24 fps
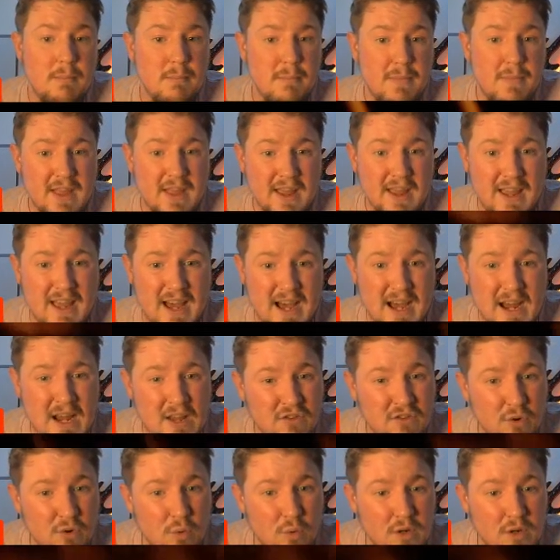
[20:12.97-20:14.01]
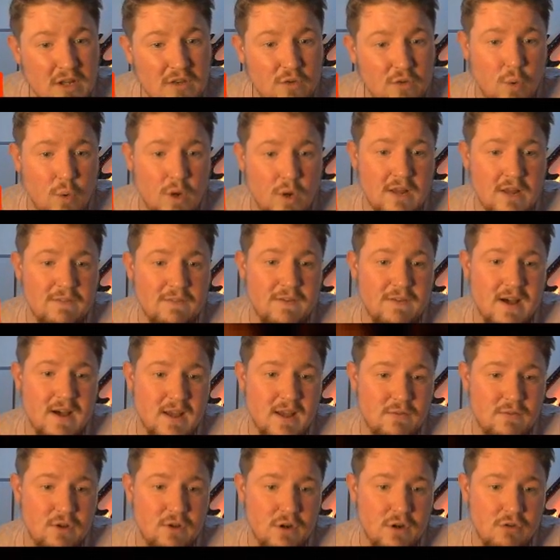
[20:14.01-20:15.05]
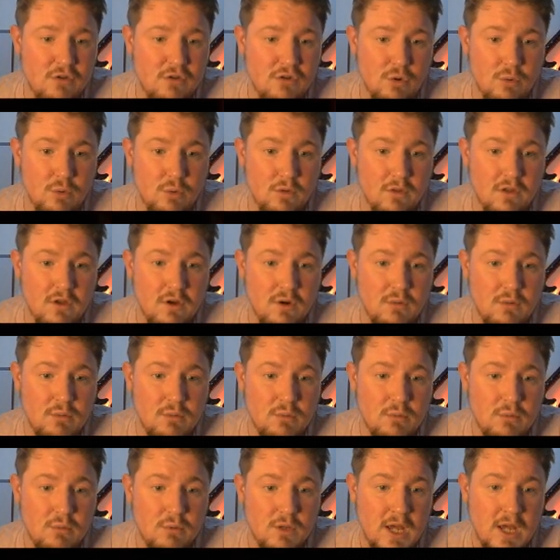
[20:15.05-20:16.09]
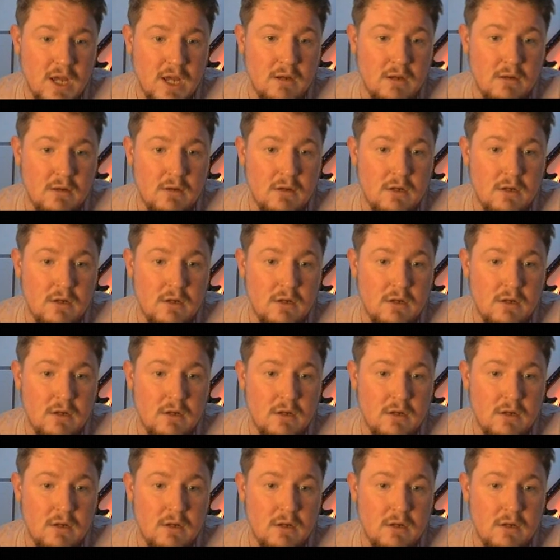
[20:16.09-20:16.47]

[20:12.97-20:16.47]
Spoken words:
The guy is only 25 years old, though. Yeah.